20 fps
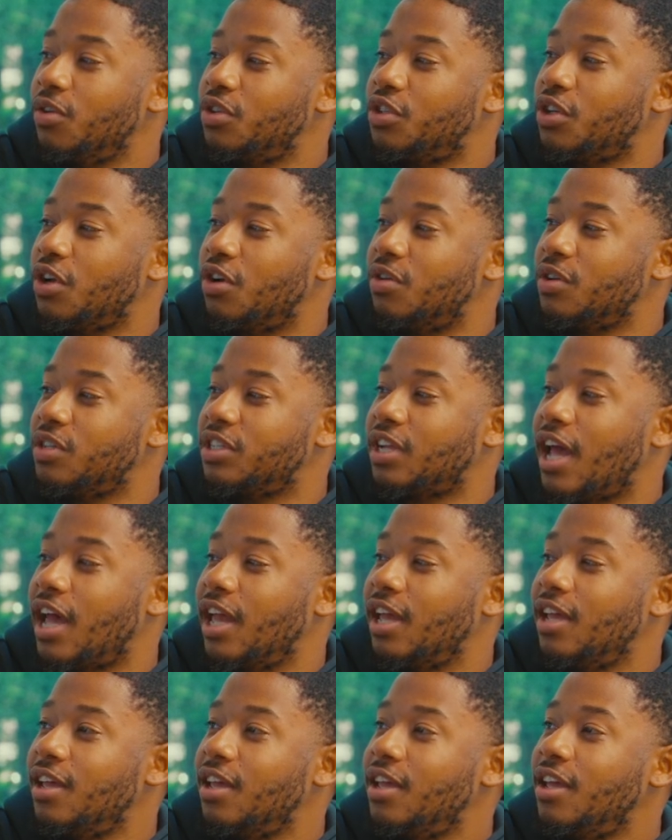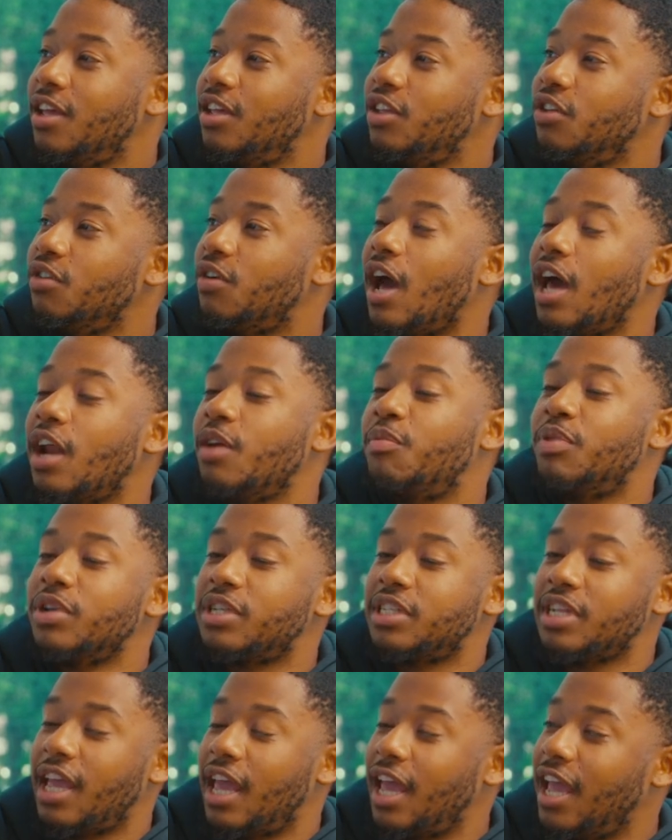So it's like you gotta
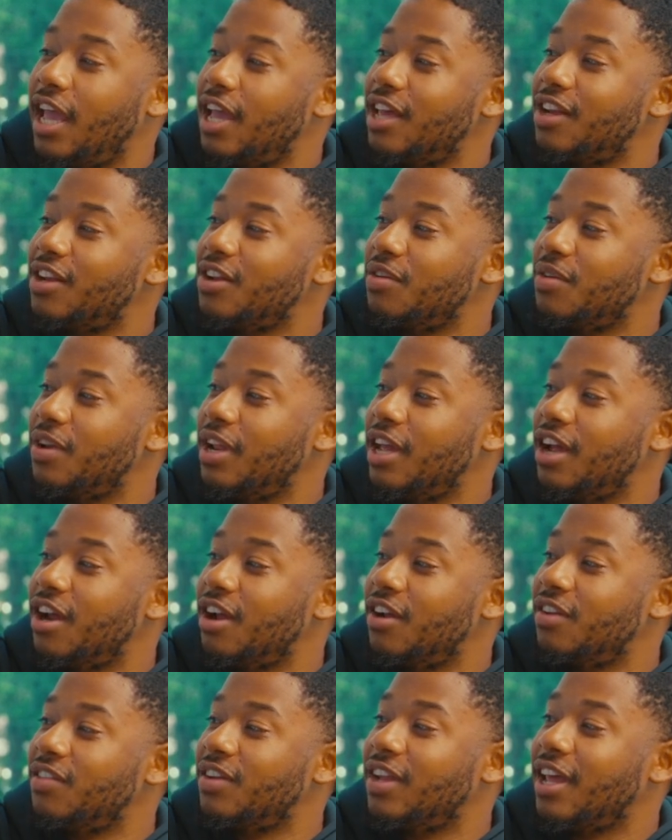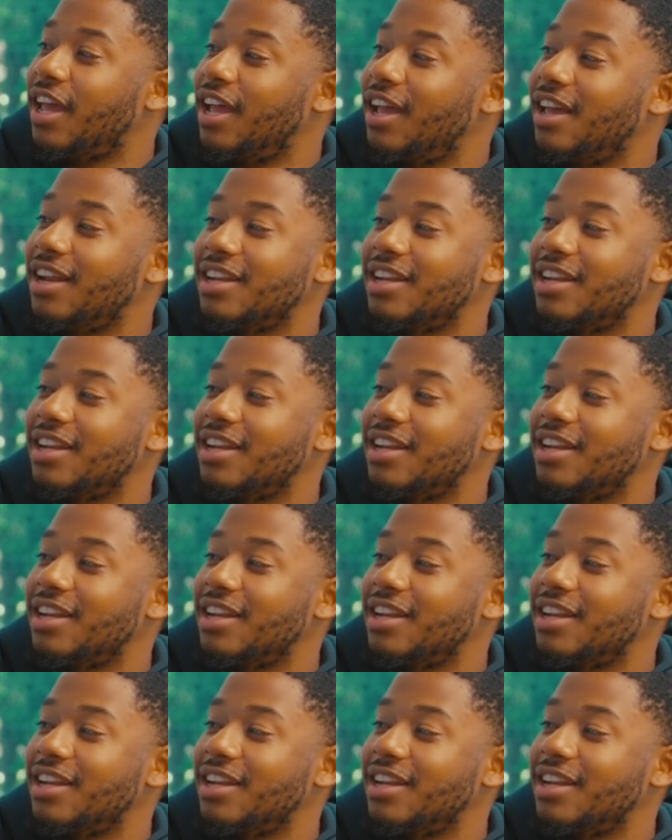put your hand on there and the hand